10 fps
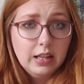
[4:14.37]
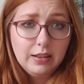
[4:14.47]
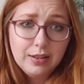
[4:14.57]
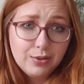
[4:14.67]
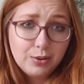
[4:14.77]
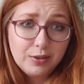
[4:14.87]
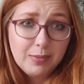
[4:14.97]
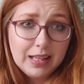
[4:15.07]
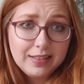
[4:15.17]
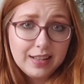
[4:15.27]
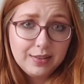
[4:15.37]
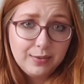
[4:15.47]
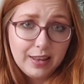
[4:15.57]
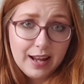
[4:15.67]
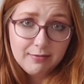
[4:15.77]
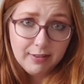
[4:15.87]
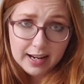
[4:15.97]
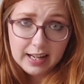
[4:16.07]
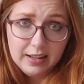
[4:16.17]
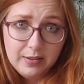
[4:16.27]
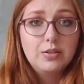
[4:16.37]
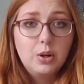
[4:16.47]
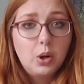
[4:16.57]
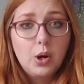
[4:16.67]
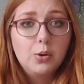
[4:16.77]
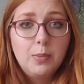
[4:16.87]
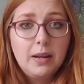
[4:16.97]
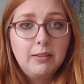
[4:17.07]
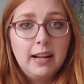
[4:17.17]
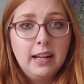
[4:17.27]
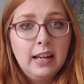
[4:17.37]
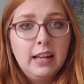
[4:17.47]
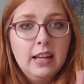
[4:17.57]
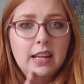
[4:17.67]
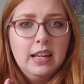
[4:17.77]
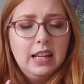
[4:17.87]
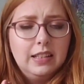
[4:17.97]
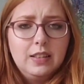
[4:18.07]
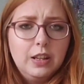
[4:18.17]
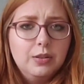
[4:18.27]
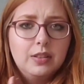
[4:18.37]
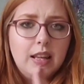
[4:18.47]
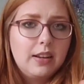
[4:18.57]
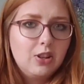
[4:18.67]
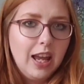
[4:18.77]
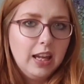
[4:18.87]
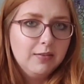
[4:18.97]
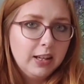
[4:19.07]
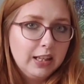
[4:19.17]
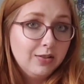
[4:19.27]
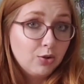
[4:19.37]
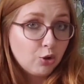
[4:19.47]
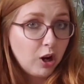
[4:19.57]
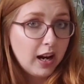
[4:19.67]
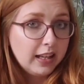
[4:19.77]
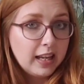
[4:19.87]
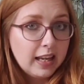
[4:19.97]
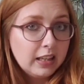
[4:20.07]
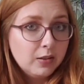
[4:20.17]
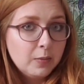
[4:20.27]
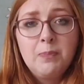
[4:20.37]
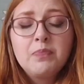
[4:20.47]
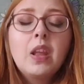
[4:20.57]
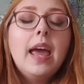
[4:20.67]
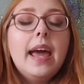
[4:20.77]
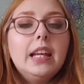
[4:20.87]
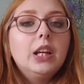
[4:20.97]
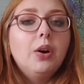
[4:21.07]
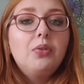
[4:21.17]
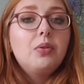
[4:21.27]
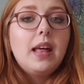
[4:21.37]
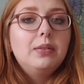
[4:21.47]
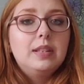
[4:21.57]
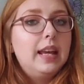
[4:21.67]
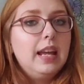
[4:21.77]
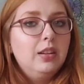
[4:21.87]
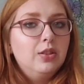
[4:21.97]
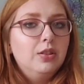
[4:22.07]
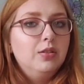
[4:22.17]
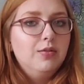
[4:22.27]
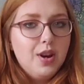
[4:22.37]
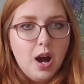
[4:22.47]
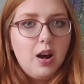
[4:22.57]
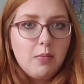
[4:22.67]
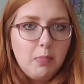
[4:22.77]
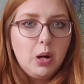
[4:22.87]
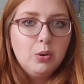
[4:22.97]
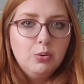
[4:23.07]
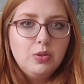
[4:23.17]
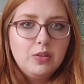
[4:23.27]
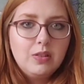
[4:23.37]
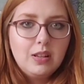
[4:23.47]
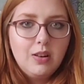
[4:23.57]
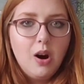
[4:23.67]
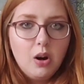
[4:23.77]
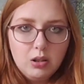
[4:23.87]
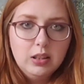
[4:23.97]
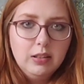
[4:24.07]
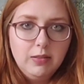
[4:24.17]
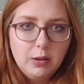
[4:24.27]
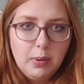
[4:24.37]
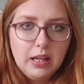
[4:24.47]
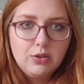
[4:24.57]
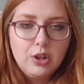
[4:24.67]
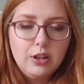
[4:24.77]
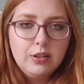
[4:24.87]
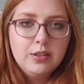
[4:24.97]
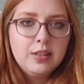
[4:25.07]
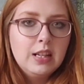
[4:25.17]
This sort of makes sense for that Reddit. Also go to my Reddit. It's u/Ava is trying. And it goes without saying to not post all of your pictures.